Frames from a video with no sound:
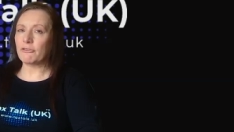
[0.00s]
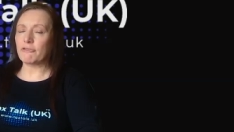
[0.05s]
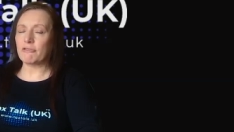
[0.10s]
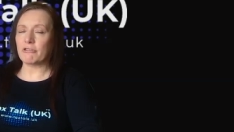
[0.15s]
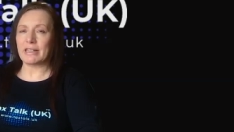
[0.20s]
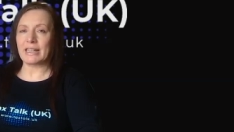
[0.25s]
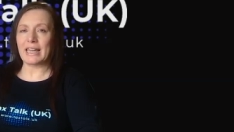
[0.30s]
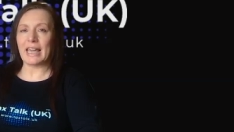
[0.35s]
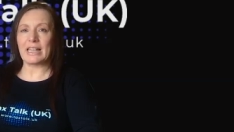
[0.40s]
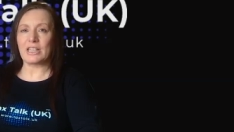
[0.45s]

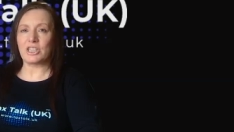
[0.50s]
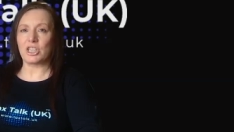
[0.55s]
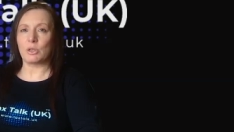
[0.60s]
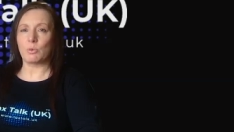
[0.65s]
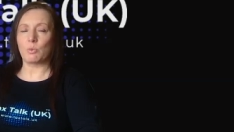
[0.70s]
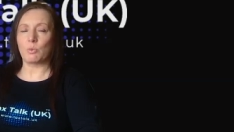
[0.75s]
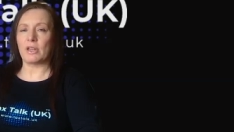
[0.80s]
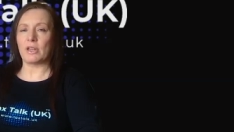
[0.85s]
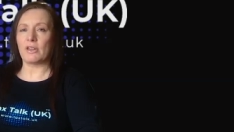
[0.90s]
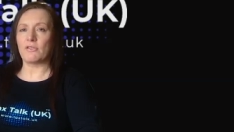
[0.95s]
for
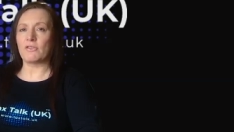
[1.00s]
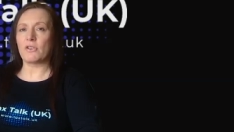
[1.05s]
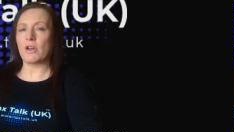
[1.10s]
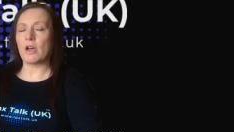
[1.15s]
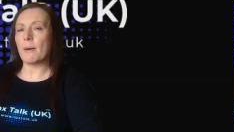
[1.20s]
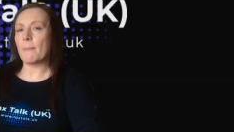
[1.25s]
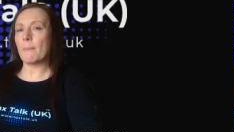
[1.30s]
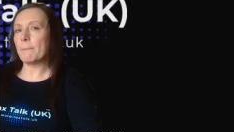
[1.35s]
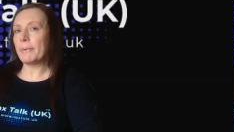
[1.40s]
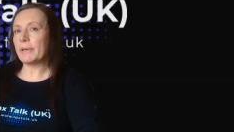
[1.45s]
engaging with
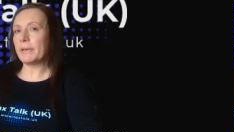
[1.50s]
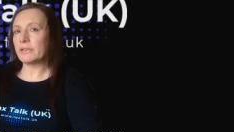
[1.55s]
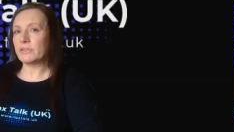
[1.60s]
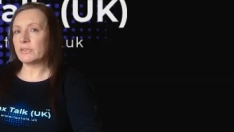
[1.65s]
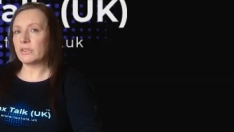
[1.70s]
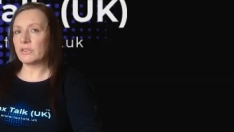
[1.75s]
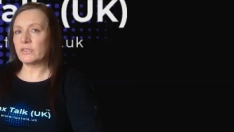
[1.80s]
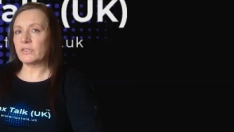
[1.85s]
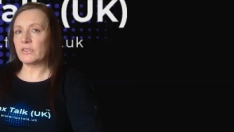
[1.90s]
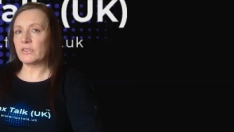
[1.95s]
um,
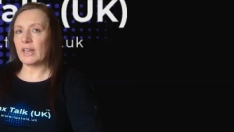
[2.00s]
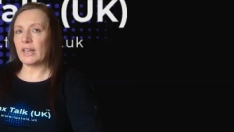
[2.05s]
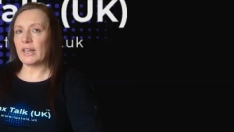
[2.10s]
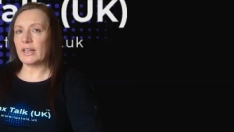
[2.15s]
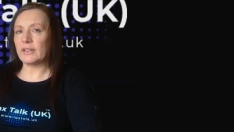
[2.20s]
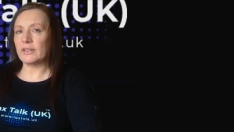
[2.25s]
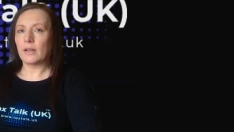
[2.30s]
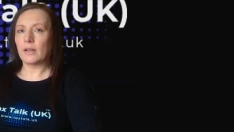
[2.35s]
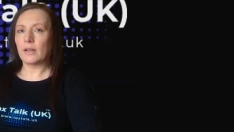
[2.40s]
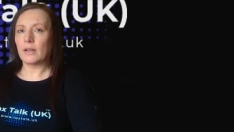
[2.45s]

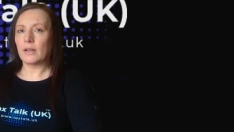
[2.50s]
businesses,